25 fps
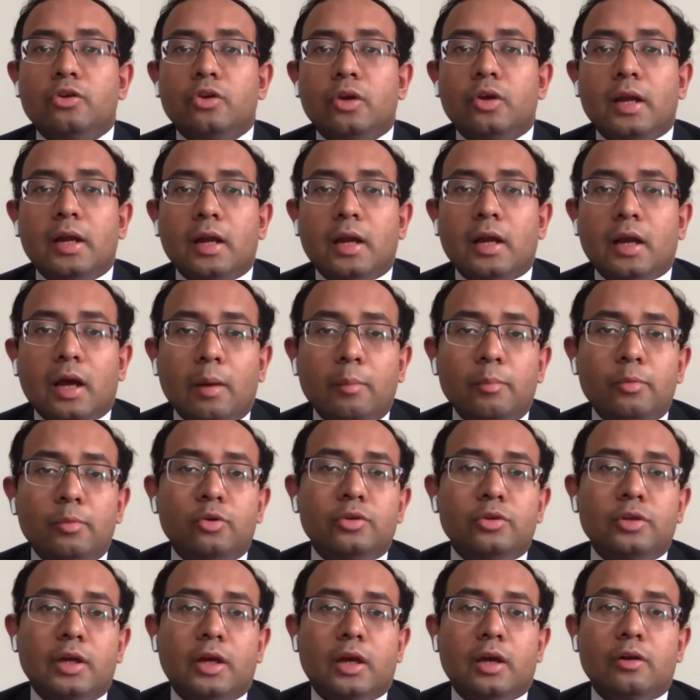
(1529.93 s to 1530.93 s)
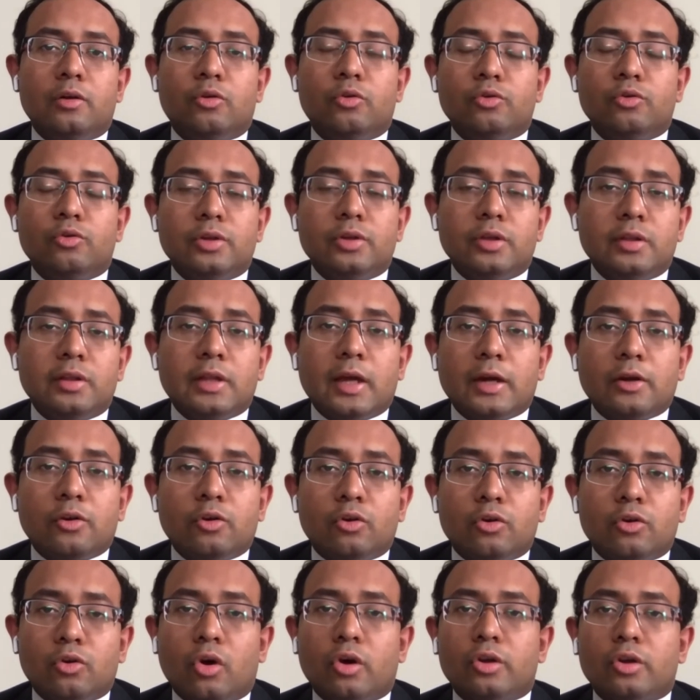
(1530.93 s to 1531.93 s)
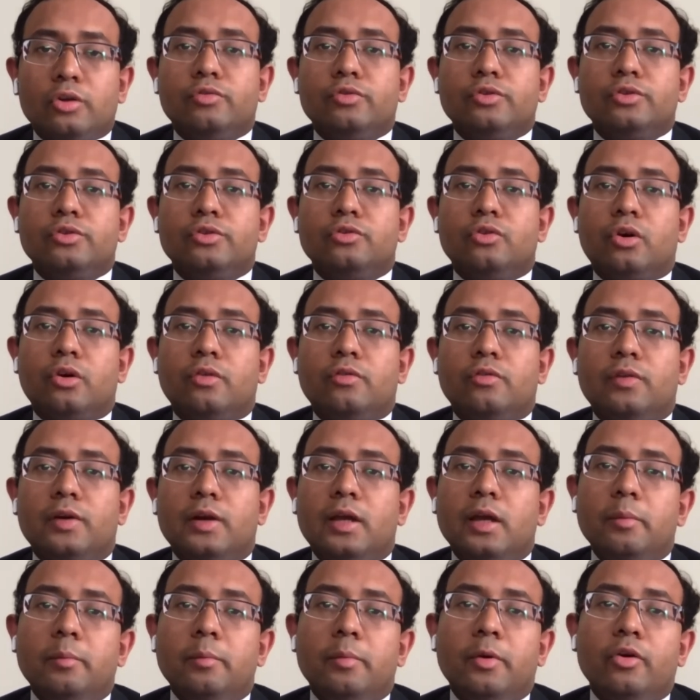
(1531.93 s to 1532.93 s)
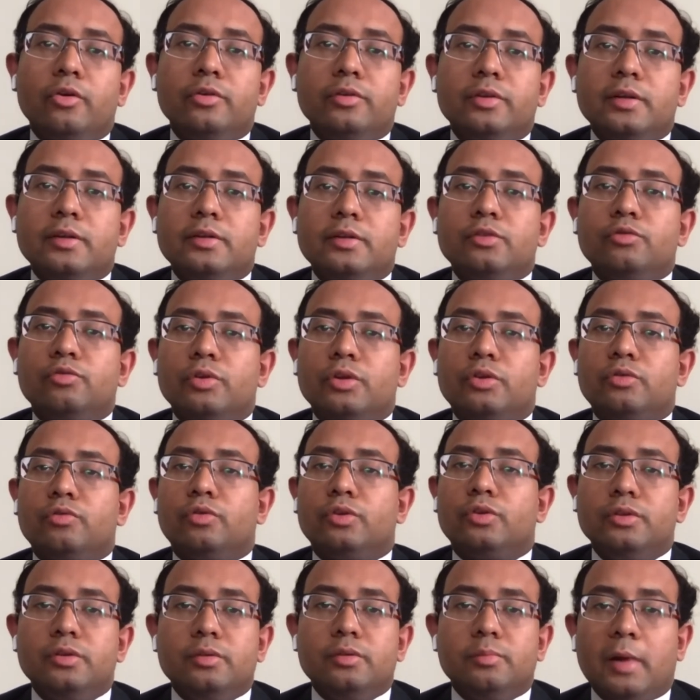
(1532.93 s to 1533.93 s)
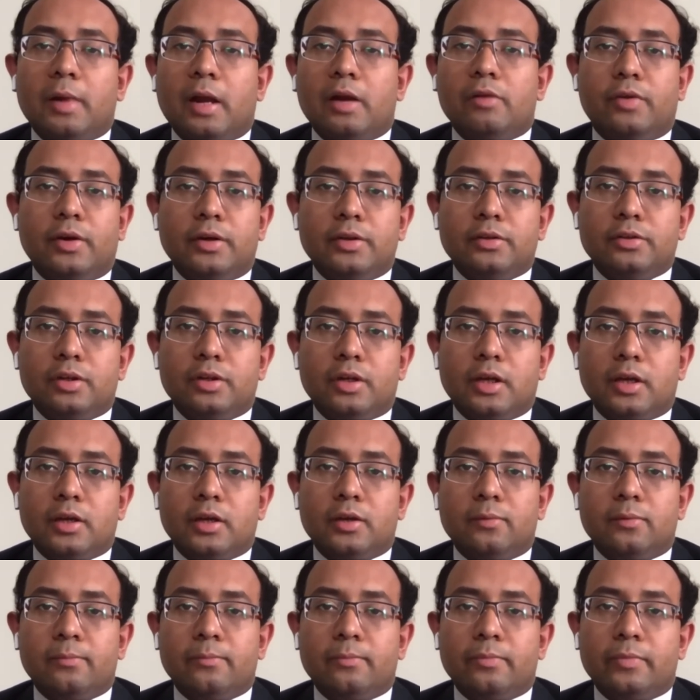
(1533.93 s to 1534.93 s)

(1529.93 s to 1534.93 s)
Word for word: you can come to the conclusion that your torch was not working because its switch was malfunctioning